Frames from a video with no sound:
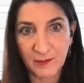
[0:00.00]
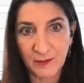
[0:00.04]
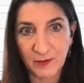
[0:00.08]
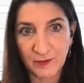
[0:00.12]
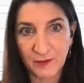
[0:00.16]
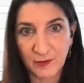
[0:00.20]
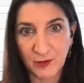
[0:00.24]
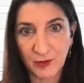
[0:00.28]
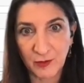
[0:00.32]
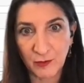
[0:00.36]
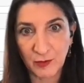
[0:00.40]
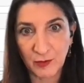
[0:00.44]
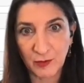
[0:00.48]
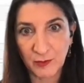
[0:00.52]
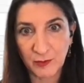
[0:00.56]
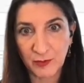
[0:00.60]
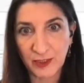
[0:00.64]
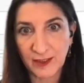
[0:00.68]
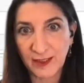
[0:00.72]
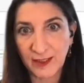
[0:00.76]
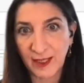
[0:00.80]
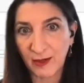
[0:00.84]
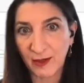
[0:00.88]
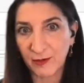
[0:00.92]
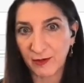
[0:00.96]
Before we
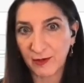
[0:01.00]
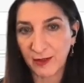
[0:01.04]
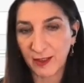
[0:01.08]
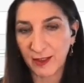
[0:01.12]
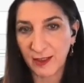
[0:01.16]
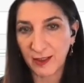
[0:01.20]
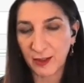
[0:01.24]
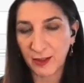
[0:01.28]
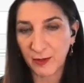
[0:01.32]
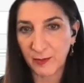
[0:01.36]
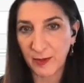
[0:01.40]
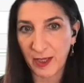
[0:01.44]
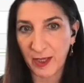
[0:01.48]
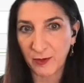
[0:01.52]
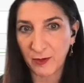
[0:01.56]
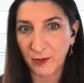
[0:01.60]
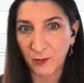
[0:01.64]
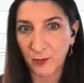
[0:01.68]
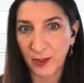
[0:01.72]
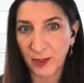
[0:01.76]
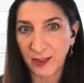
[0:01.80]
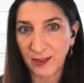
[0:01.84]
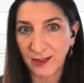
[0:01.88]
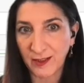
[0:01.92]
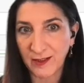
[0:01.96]
print that, think about
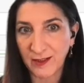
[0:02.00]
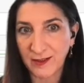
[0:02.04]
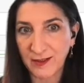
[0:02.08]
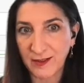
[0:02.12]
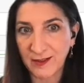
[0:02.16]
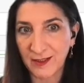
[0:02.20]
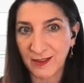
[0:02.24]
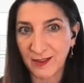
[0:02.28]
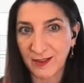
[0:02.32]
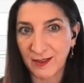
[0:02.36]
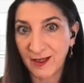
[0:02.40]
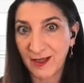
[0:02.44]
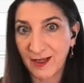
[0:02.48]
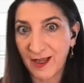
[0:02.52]
what is the